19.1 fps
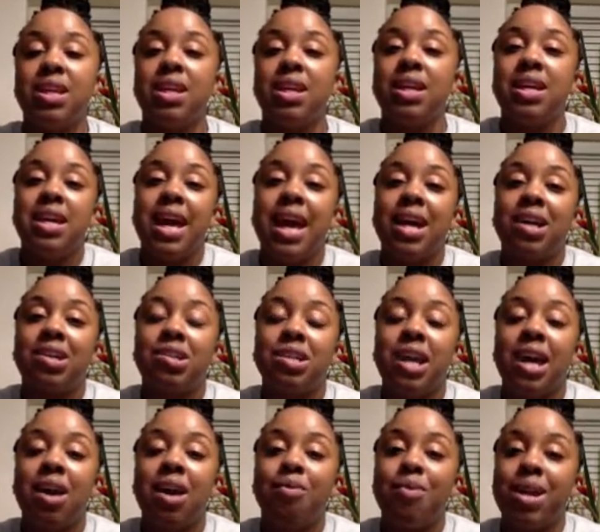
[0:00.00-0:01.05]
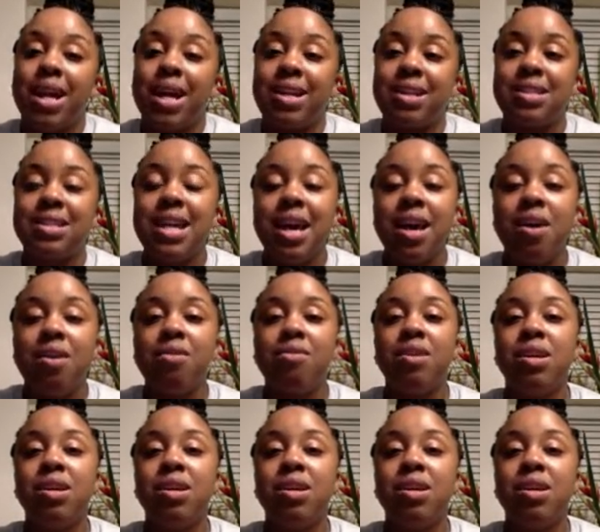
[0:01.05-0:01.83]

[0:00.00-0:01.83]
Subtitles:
He actually had went out of town.